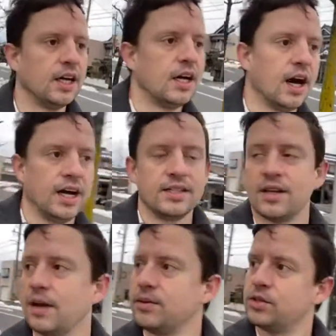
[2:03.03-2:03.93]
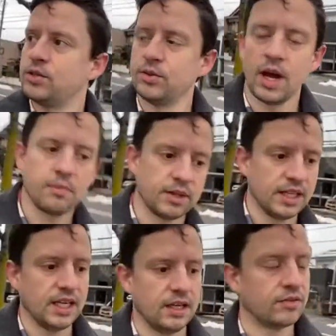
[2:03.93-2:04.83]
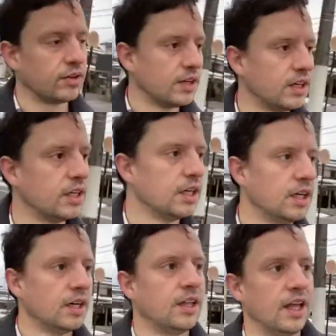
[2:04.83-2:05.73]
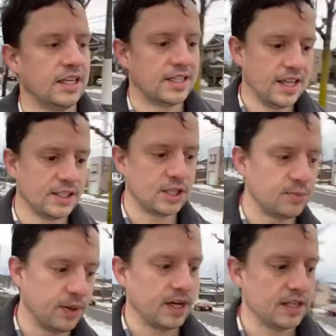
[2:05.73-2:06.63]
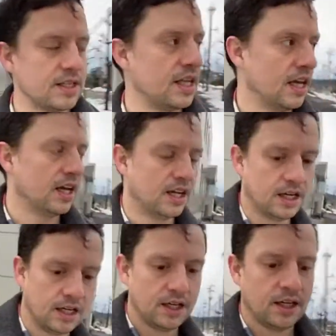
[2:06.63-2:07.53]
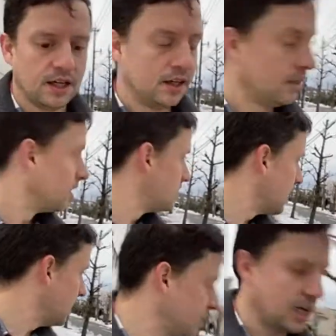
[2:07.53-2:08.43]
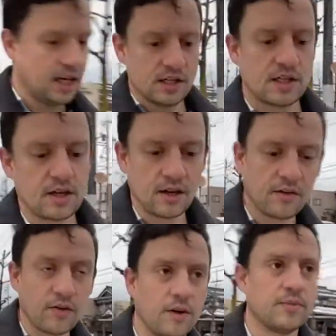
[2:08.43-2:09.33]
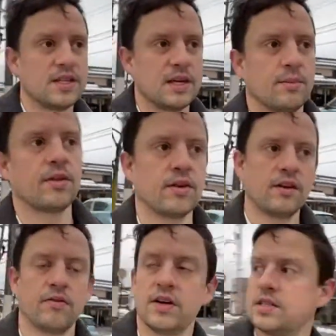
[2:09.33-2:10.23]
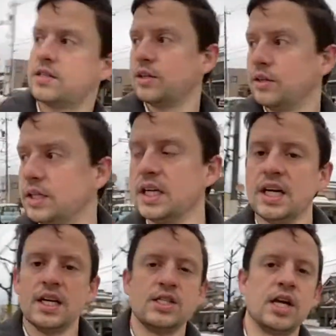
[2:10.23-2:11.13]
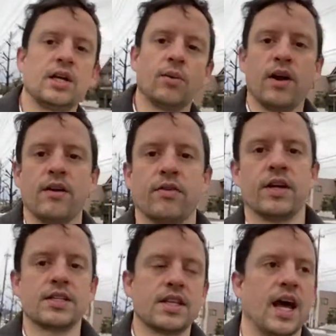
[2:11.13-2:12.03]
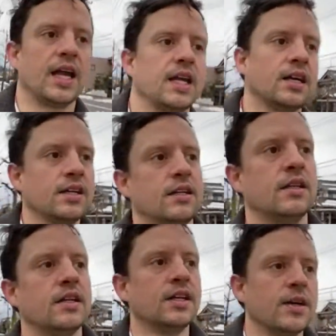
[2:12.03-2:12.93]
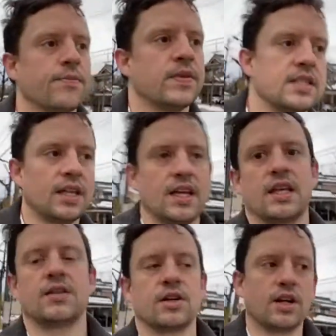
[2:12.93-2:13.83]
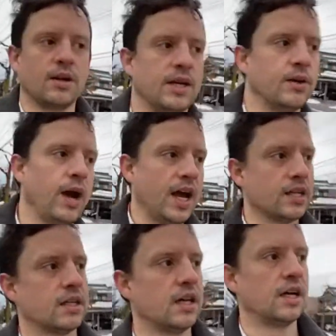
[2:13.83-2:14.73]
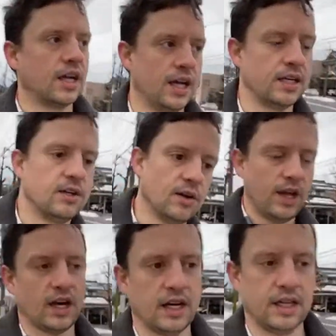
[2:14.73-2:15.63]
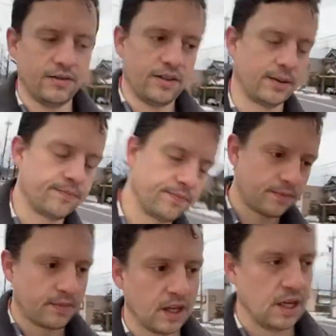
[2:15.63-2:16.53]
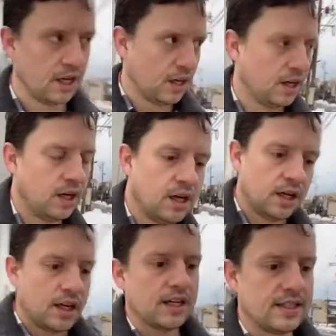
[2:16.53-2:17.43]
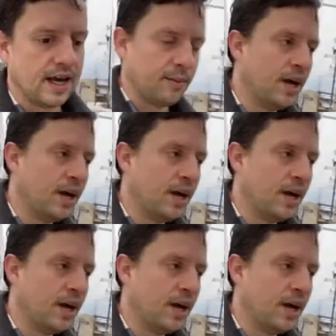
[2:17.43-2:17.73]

I do not believe that just because the day changed from December 31st to January 1st that suddenly things are going to be grand again, you know, that kind of thing. God damn.